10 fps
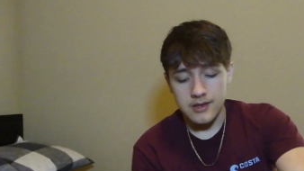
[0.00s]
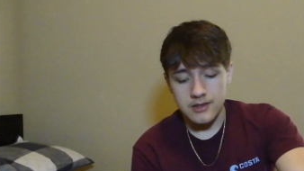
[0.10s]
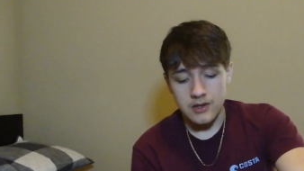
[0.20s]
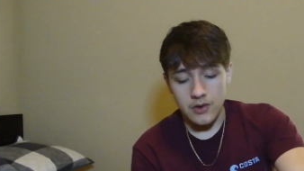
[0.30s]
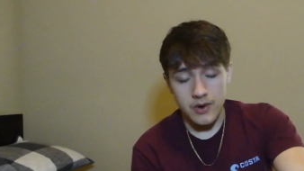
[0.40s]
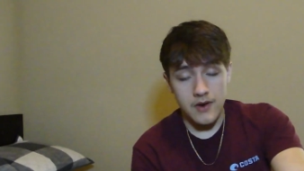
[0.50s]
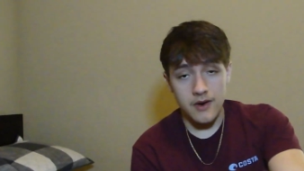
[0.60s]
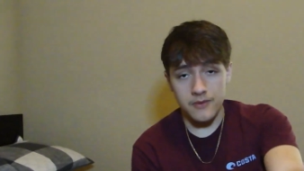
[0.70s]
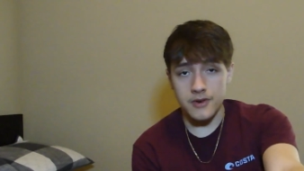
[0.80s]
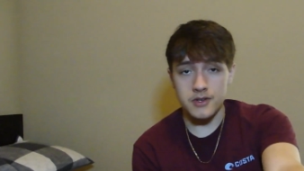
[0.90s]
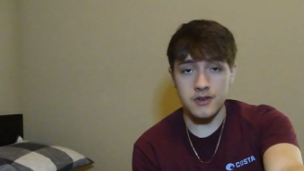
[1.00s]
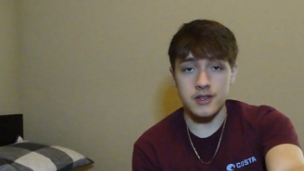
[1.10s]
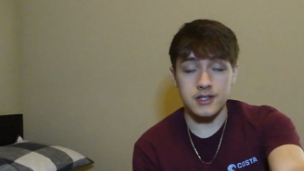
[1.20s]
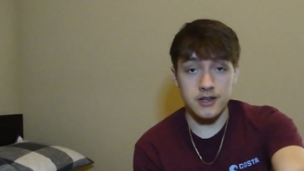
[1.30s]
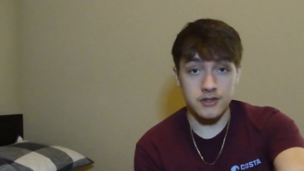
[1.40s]
So whenever I first read
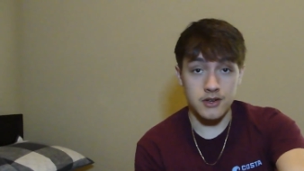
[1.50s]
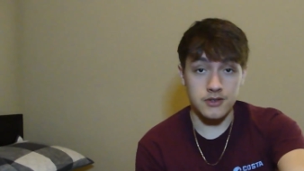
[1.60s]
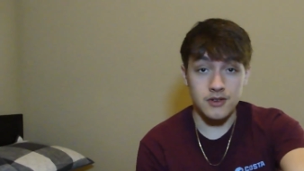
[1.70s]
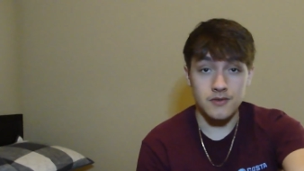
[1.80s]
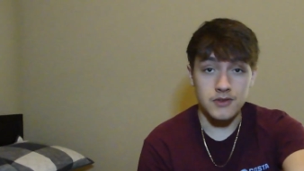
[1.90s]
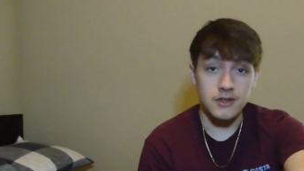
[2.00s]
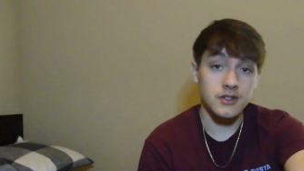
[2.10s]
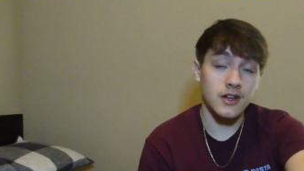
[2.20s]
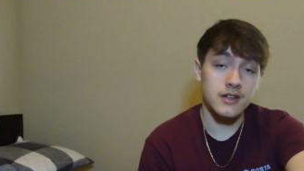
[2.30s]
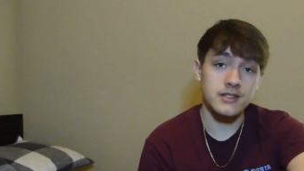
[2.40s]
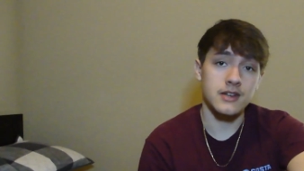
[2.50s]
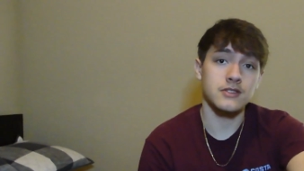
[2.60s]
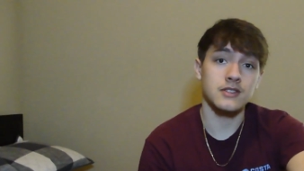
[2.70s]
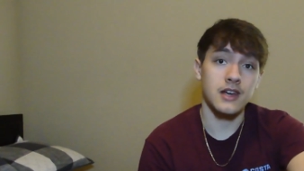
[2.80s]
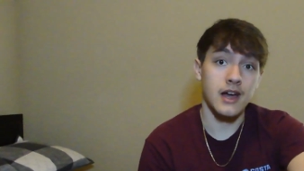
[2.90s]
this, I was also confused with a lot of these. I
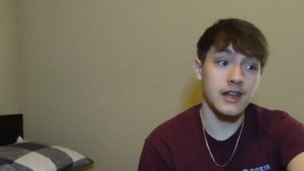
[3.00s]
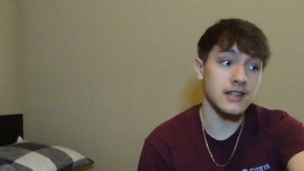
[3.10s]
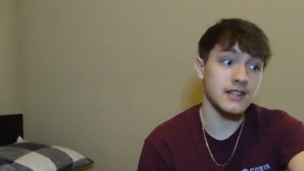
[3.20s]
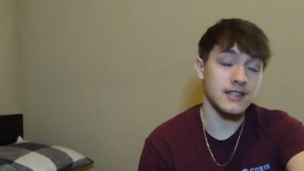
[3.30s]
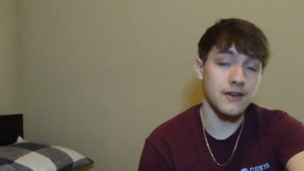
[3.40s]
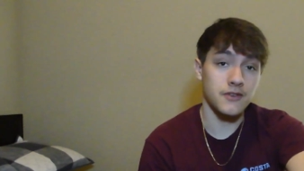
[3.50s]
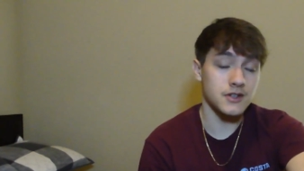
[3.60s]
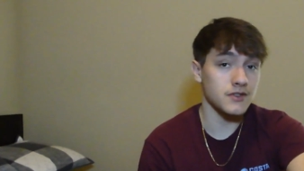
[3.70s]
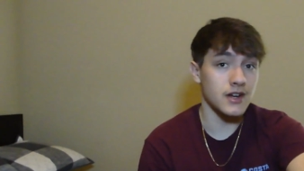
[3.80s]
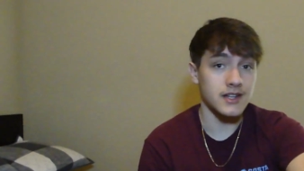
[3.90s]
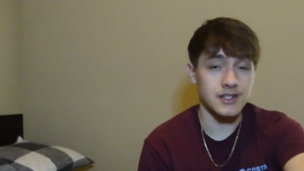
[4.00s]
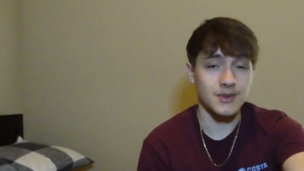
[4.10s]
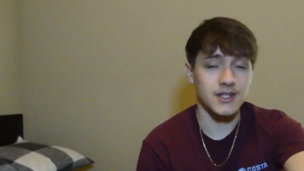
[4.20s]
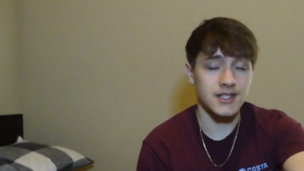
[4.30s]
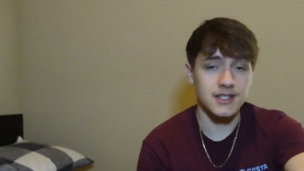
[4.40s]
was like, first of all, I didn't
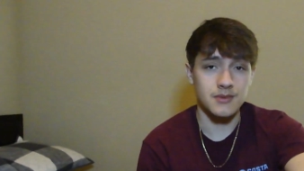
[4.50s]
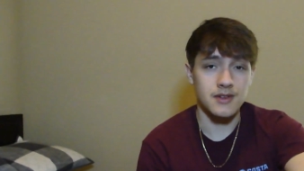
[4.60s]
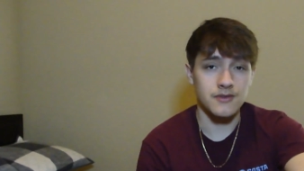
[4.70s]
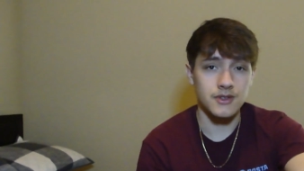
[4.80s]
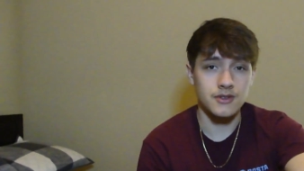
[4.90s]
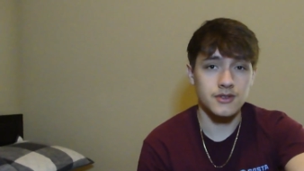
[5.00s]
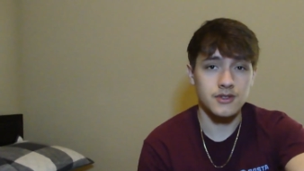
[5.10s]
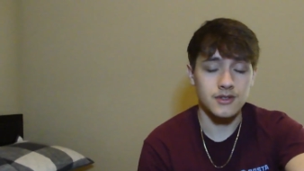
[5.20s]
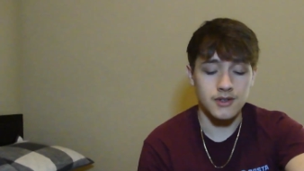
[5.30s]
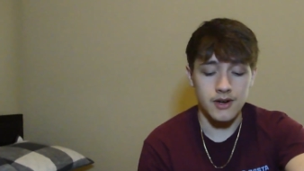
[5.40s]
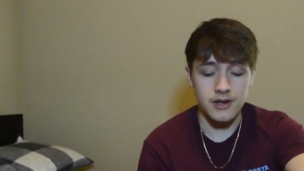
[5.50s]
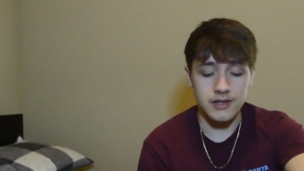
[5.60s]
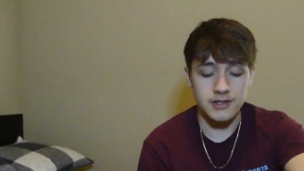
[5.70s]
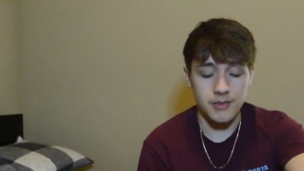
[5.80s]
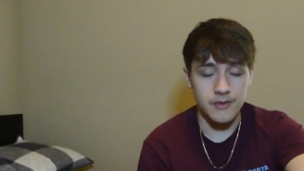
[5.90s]
expect to get this many views on it.
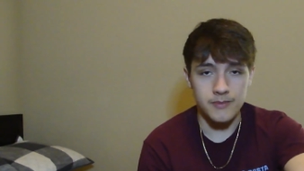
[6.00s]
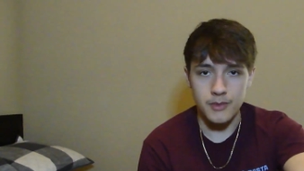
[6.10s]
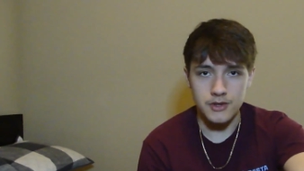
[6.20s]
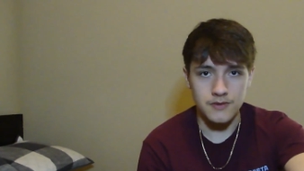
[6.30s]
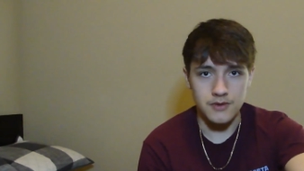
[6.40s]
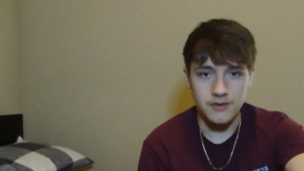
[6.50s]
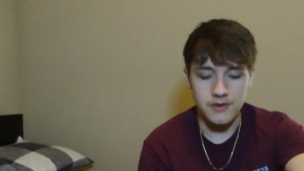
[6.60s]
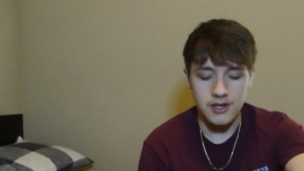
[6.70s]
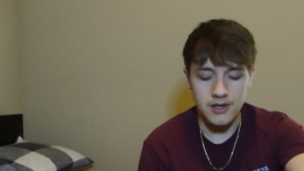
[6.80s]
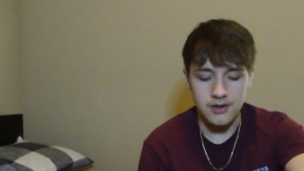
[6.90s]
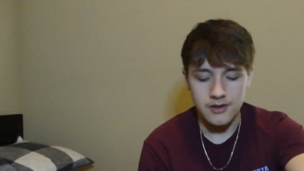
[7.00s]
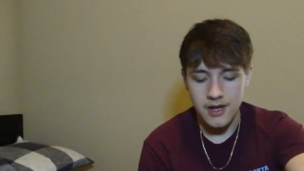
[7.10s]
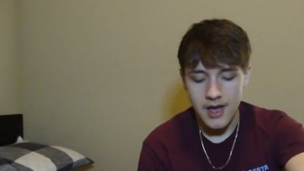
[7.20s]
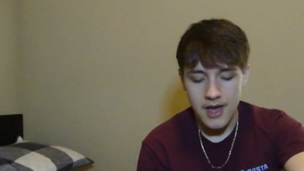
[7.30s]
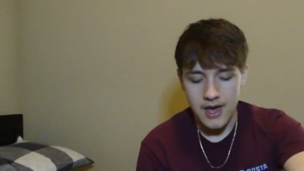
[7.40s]
This is my most viewed video,
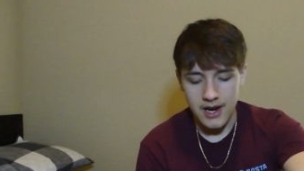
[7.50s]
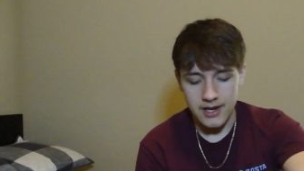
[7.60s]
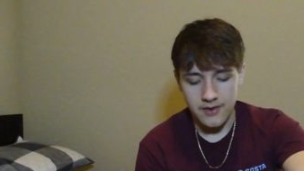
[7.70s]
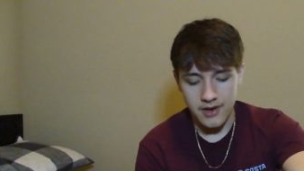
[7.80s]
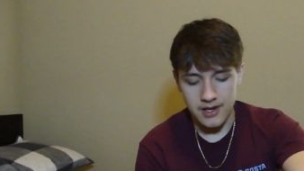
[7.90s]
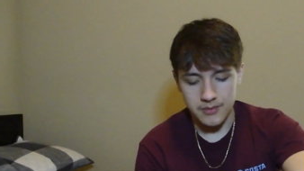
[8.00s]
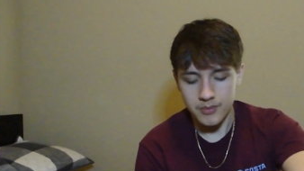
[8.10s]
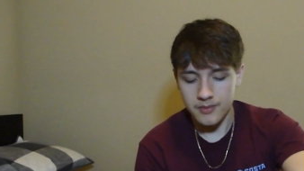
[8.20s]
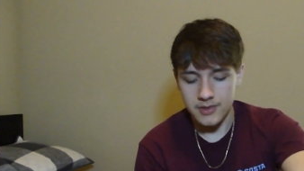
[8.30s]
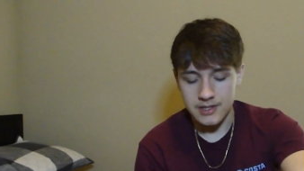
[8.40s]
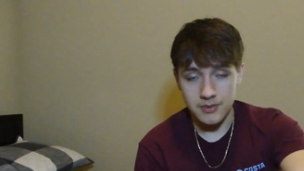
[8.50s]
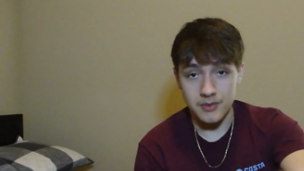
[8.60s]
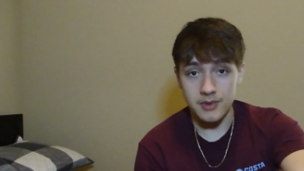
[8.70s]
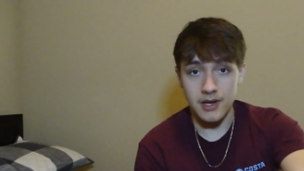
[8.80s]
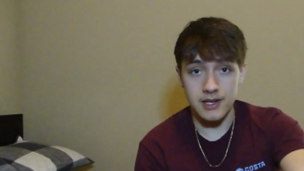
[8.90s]
and I never
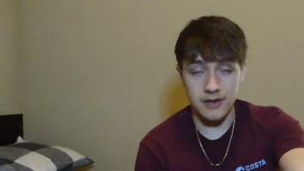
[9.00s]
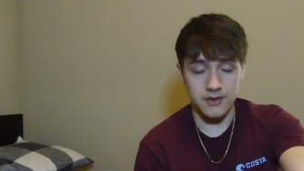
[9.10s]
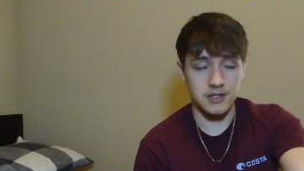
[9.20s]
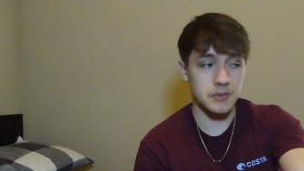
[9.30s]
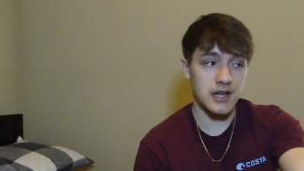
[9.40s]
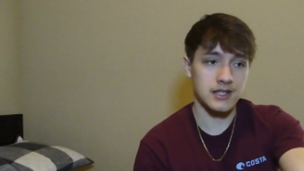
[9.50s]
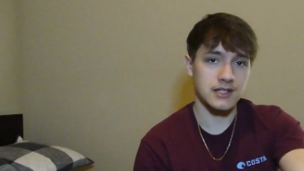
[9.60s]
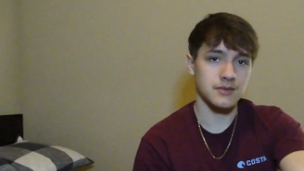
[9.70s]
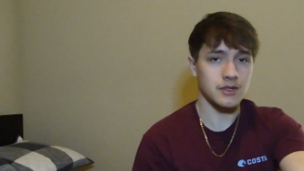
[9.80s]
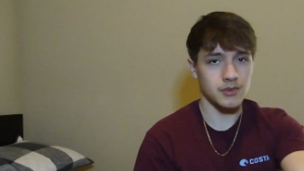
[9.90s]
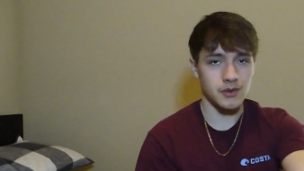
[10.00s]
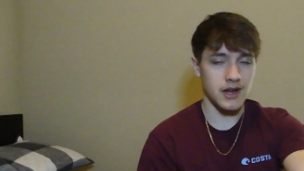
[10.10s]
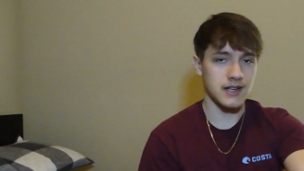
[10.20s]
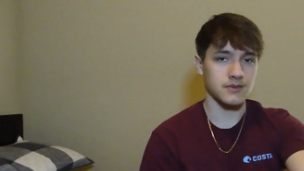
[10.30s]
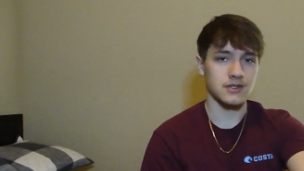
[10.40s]
expected this many people
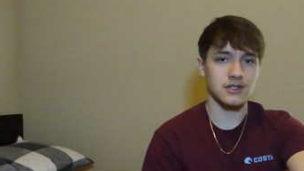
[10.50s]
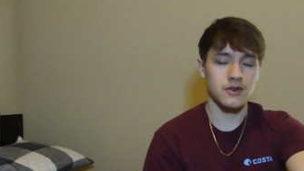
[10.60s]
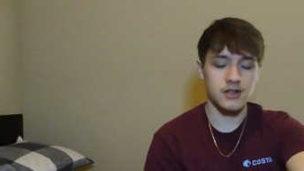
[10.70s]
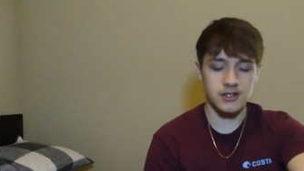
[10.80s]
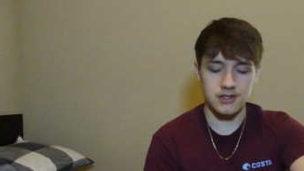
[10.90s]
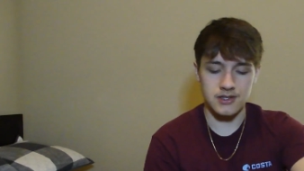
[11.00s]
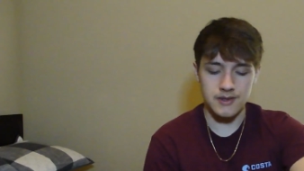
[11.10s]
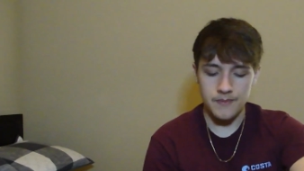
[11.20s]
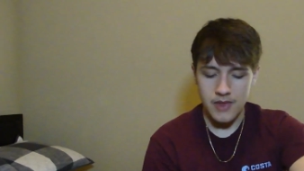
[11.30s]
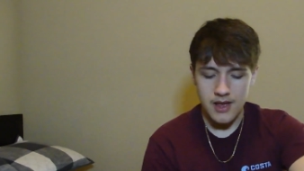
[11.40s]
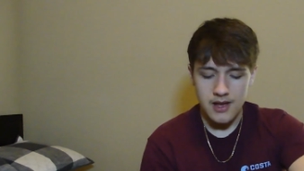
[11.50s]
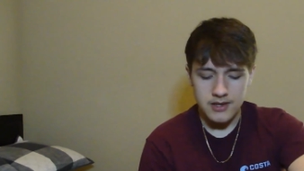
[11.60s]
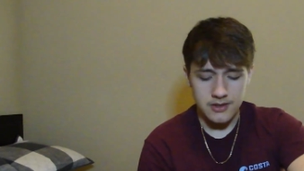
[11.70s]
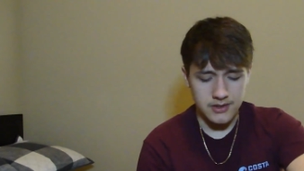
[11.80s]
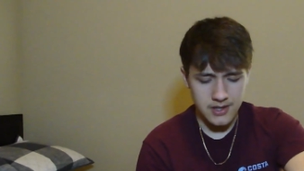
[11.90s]
to ask me these questions.
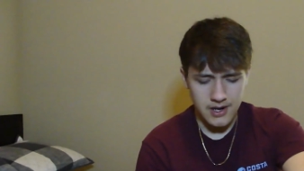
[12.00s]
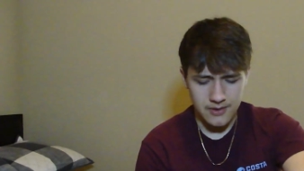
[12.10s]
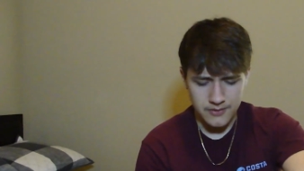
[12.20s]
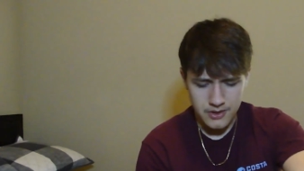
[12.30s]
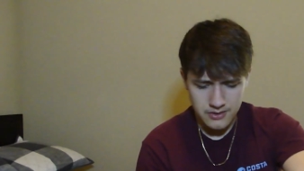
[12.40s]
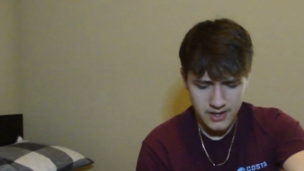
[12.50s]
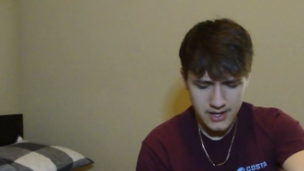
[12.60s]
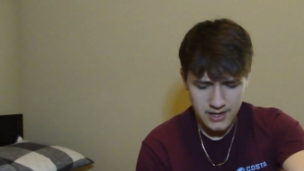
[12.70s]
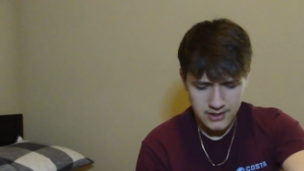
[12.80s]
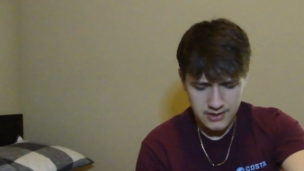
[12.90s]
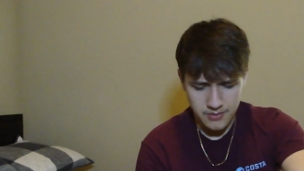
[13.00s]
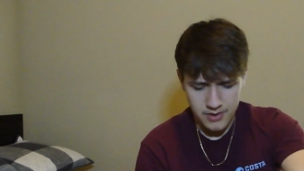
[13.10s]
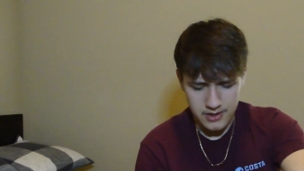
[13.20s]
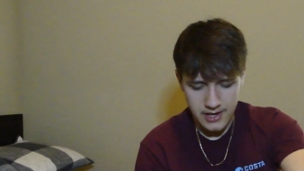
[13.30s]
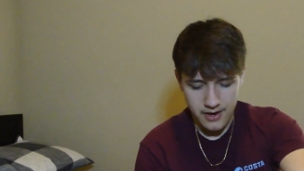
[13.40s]
So I was kind of confused when I got this,
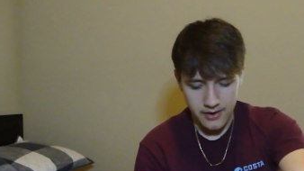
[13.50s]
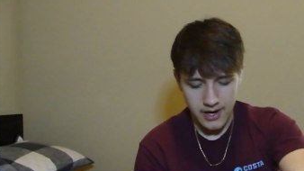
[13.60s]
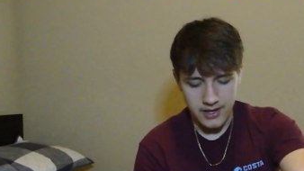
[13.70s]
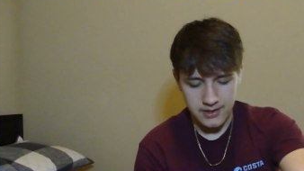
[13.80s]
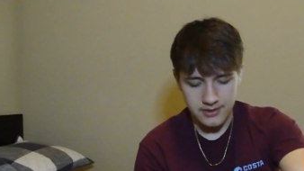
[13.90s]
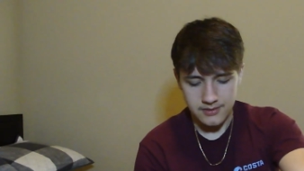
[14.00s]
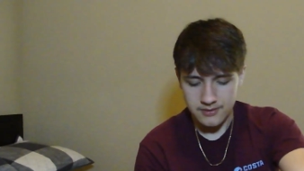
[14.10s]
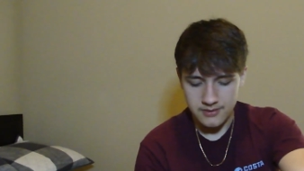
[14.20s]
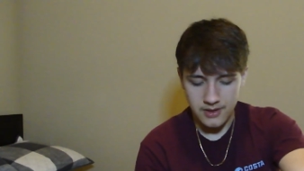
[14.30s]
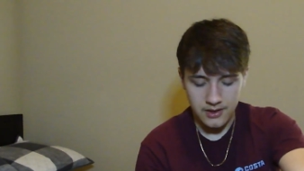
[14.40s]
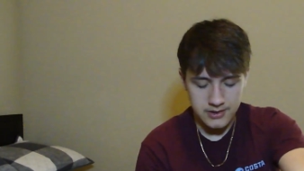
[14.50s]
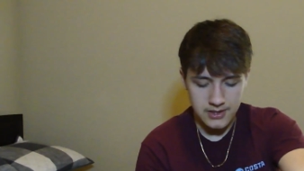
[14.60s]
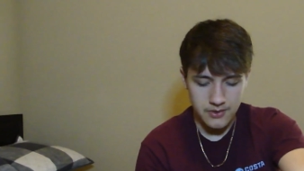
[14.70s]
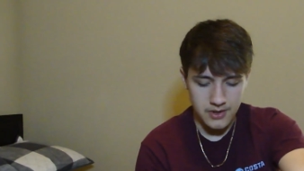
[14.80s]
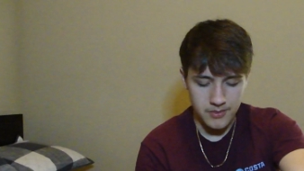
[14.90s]
but now I can
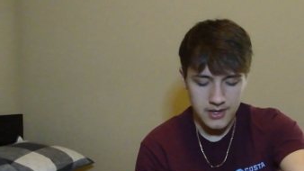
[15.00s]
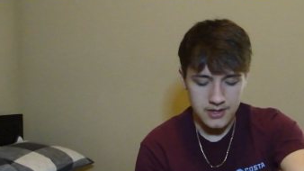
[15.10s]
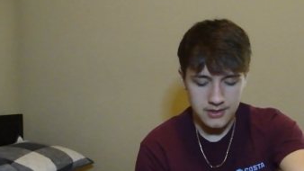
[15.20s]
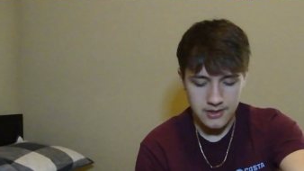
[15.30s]
see what he means.